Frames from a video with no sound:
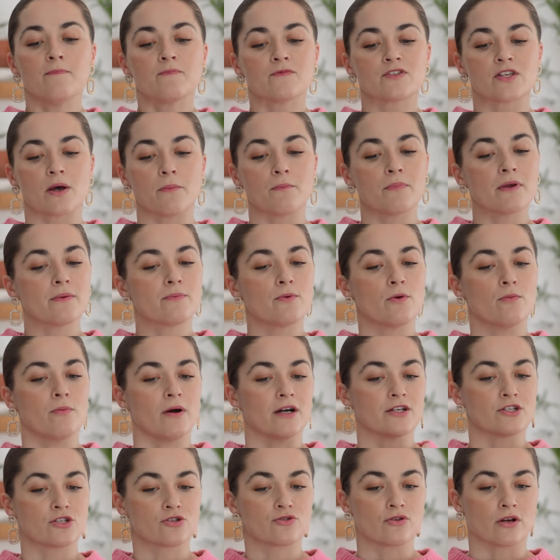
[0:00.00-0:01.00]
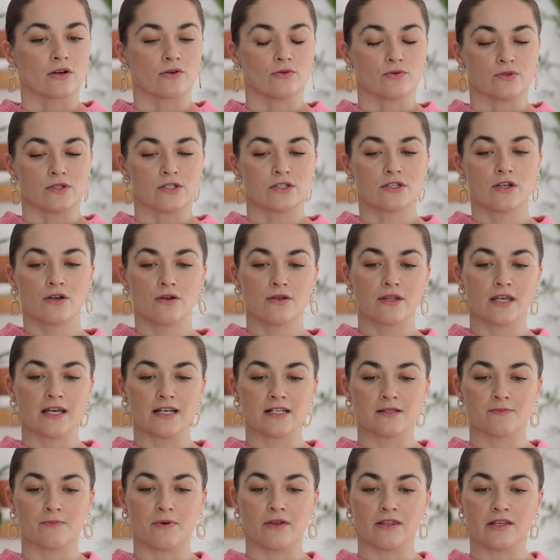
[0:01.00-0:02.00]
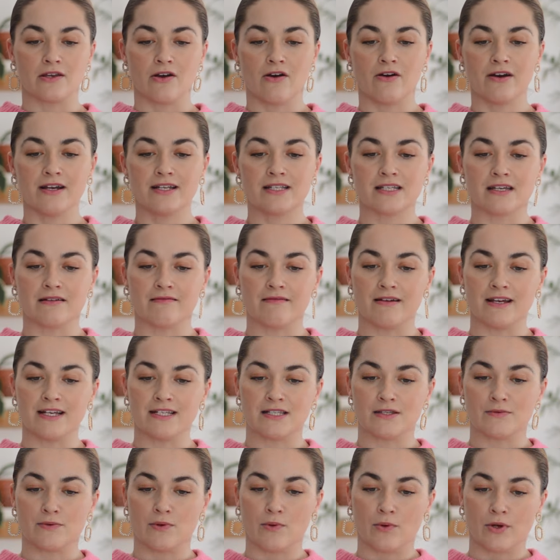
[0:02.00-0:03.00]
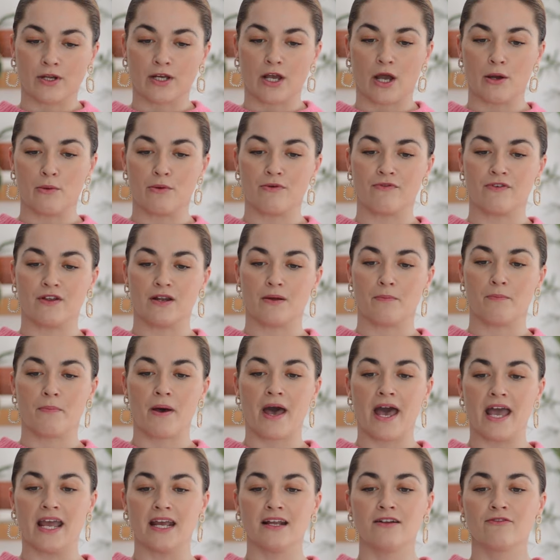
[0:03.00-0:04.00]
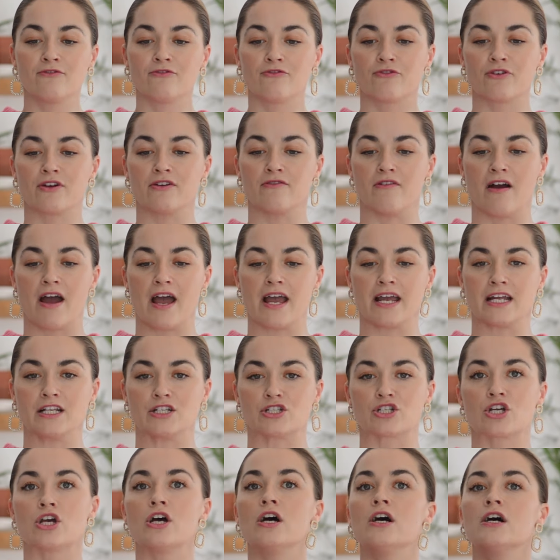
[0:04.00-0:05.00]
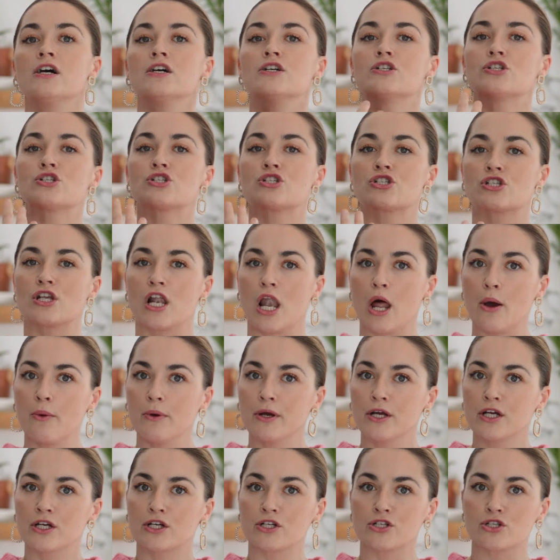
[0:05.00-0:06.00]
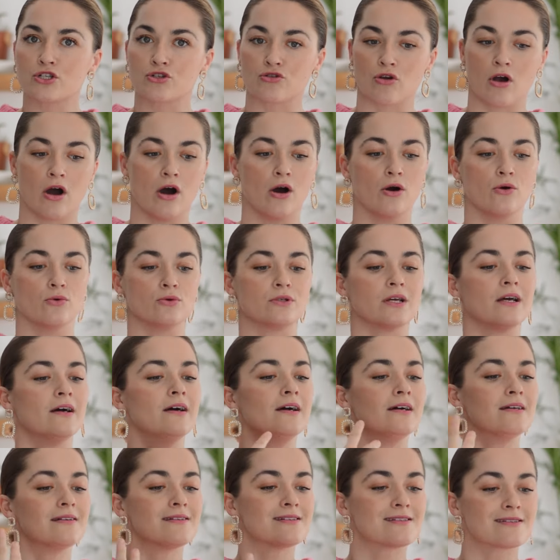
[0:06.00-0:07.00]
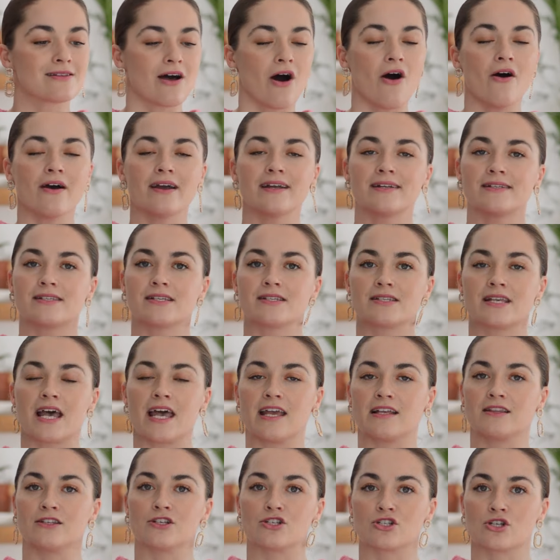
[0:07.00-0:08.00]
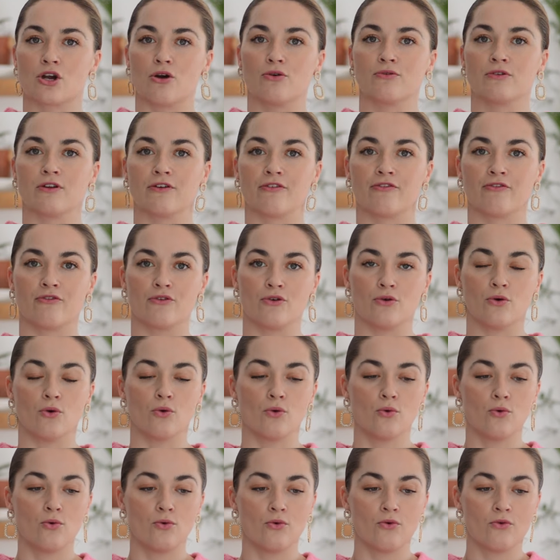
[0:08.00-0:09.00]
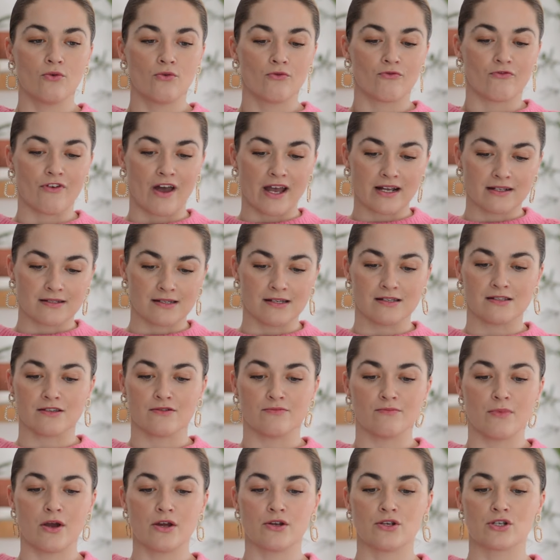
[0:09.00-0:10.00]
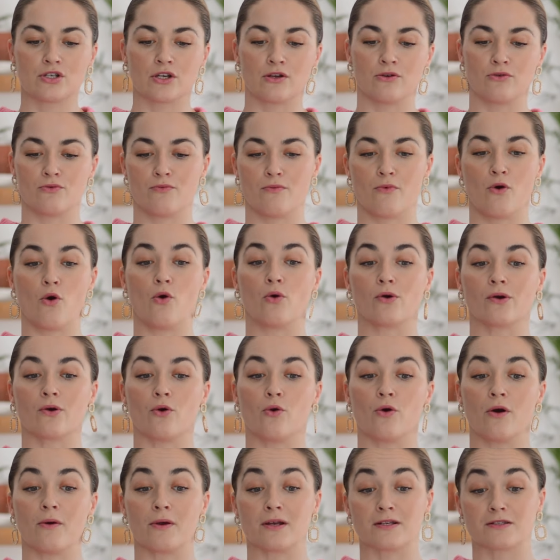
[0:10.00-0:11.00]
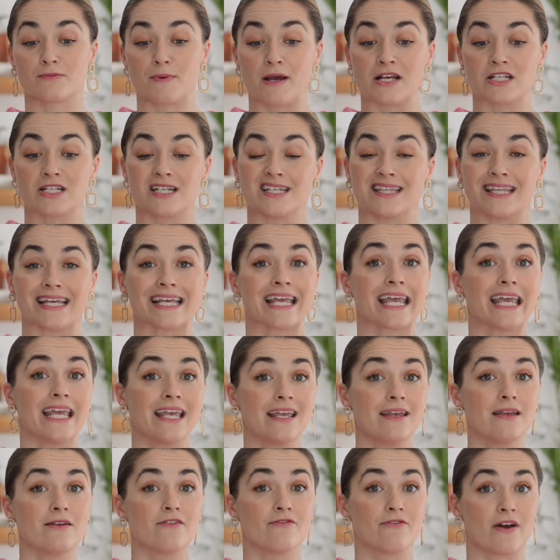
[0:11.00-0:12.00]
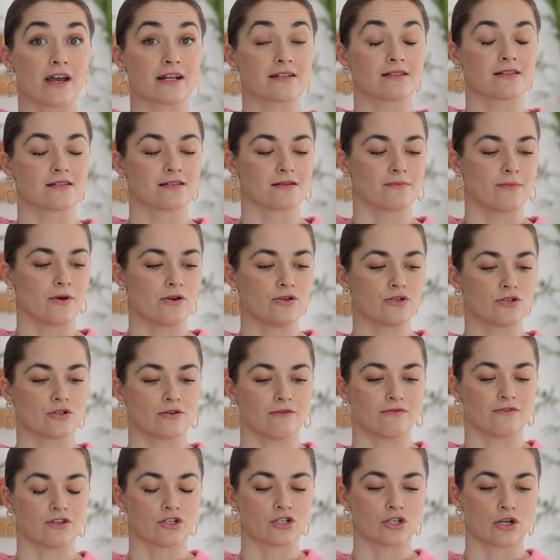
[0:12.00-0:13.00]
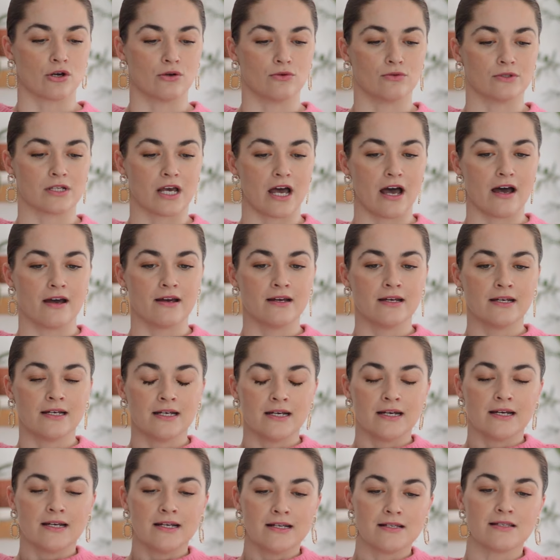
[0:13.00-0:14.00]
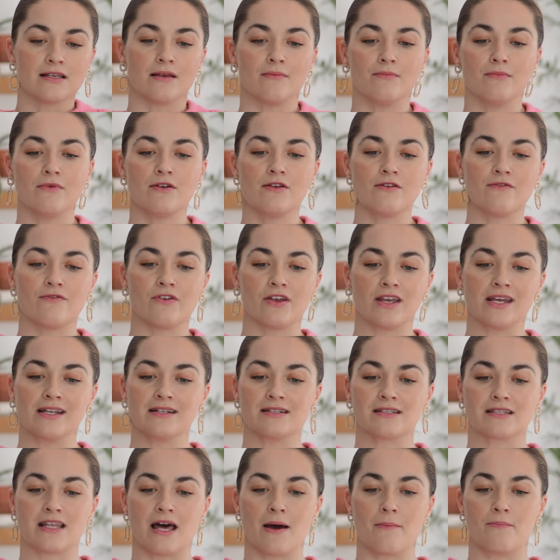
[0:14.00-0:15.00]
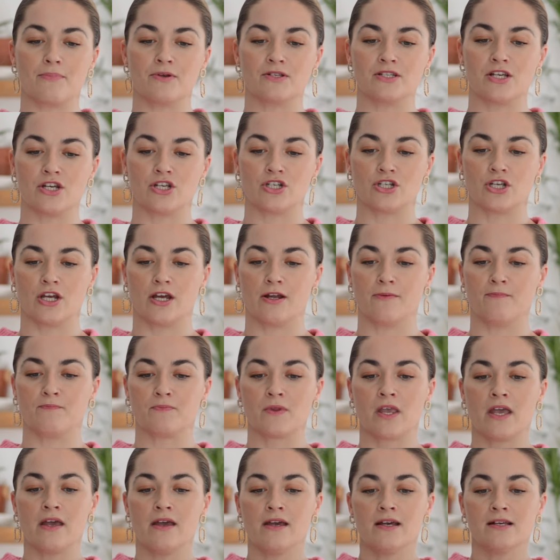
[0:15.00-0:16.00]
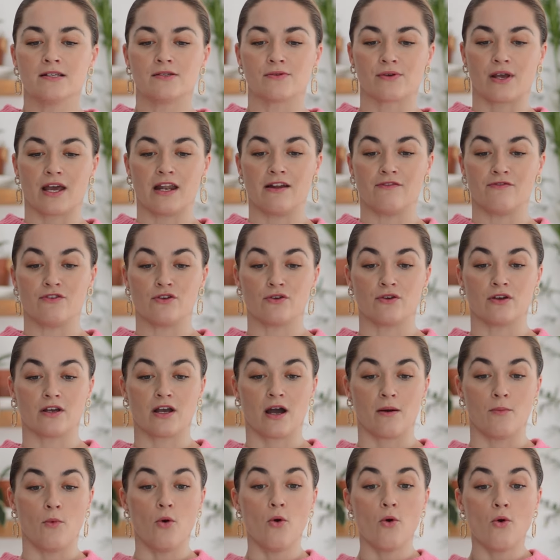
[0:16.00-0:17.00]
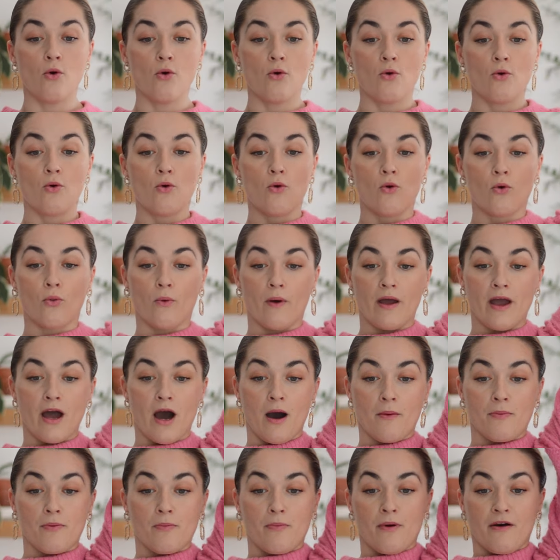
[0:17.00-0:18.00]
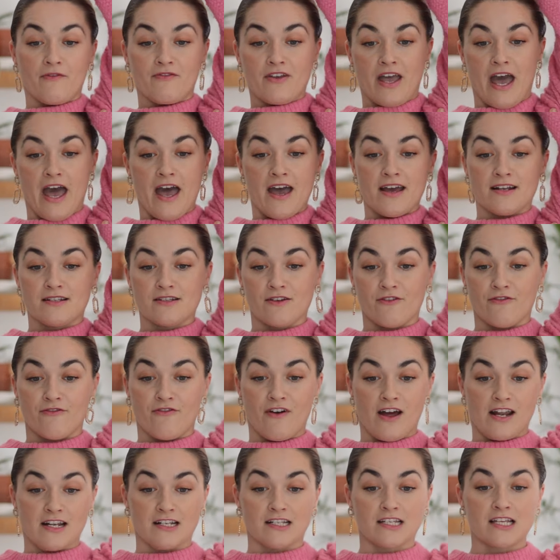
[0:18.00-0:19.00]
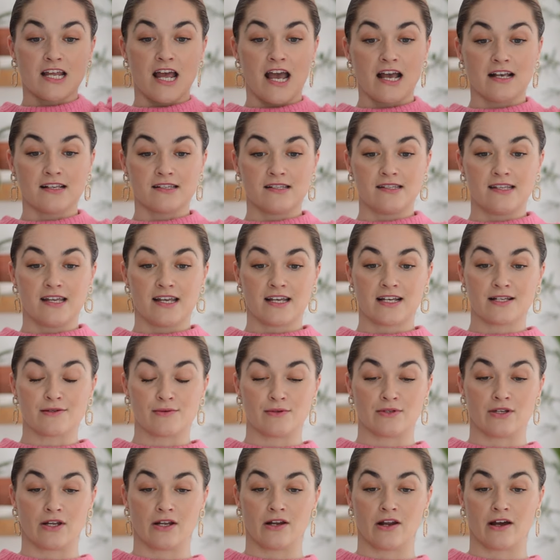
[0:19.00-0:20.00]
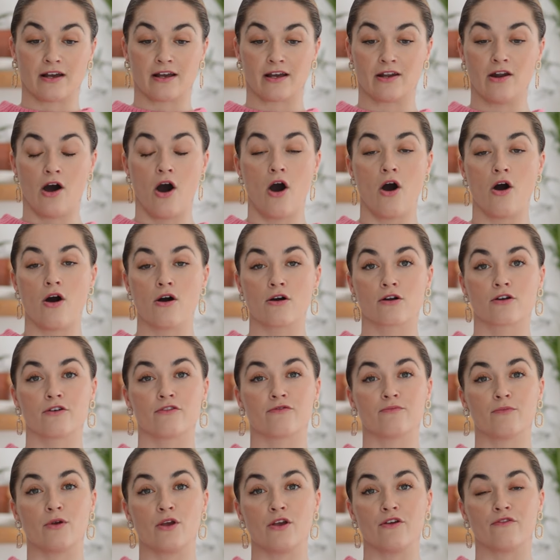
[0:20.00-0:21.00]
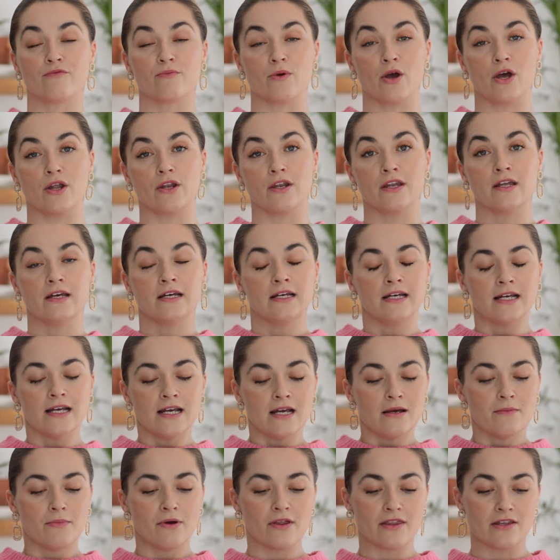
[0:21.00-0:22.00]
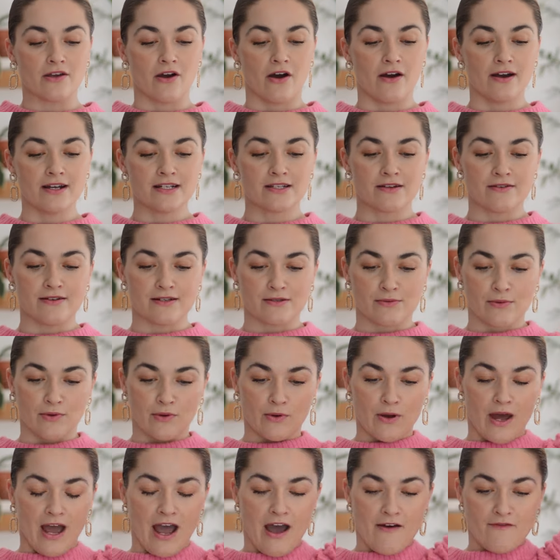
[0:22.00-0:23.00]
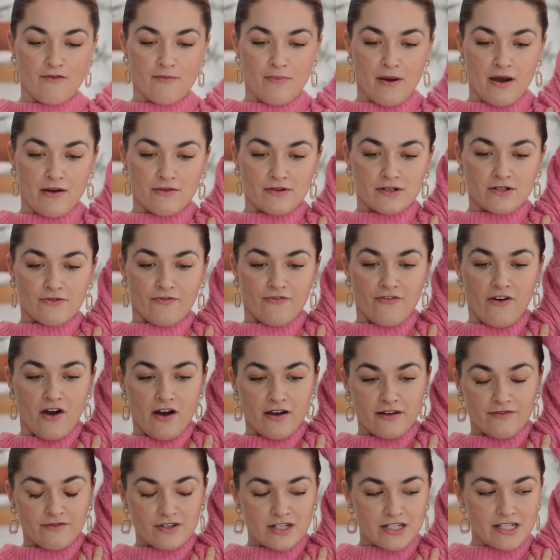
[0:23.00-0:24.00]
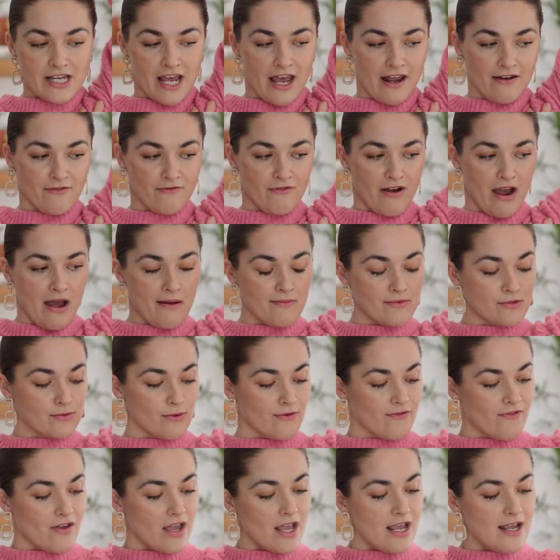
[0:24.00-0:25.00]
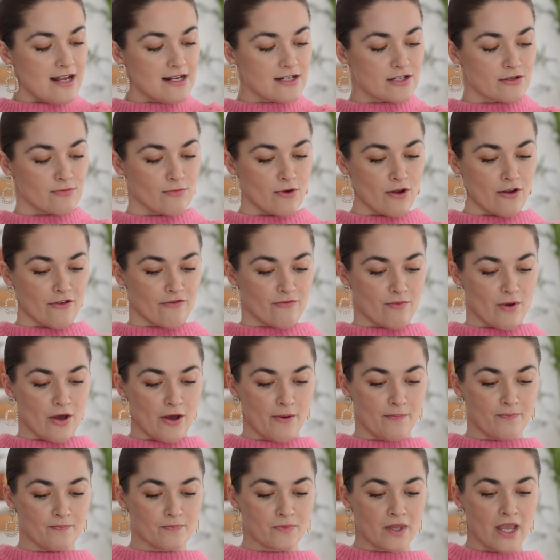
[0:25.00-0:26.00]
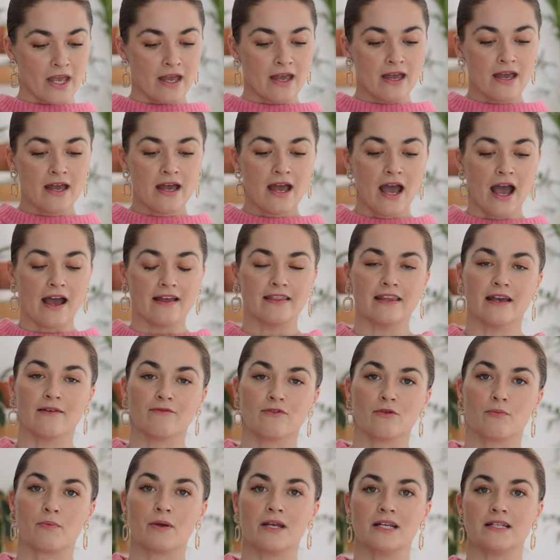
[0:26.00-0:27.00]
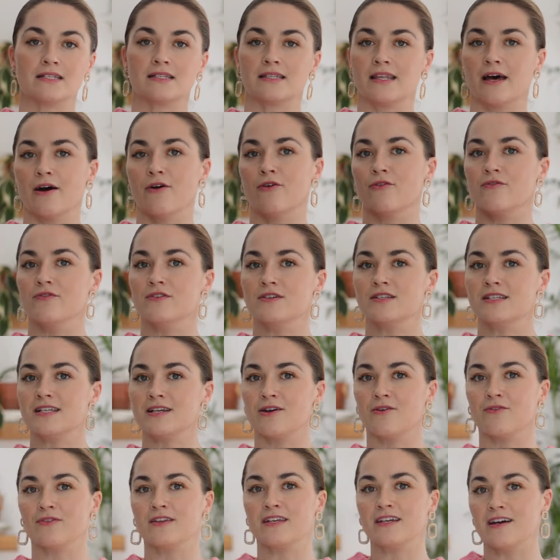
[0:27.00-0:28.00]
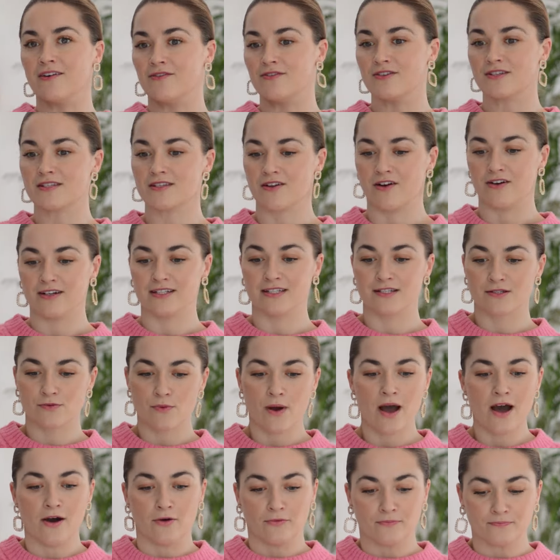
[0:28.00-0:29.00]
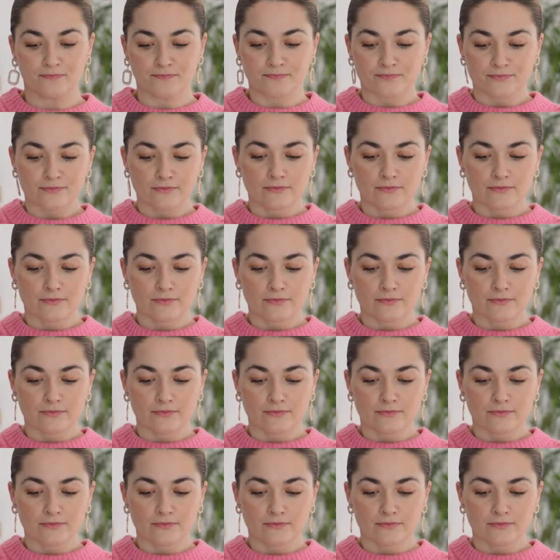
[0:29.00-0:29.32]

some people might struggle to do this, but the idea is we want to go within a pain-free range, slow and controlled, starting to take the shoulder through all vectors of motion, or especially the key vectors of motion of the shoulder. So moving into that position. So again, if you can come all the way up above your head, fantastic, because we're doing like an arc of movement. But the idea is we're going to have about 5 to 10 reps with each movement, and then repeating that obviously on the other side as well.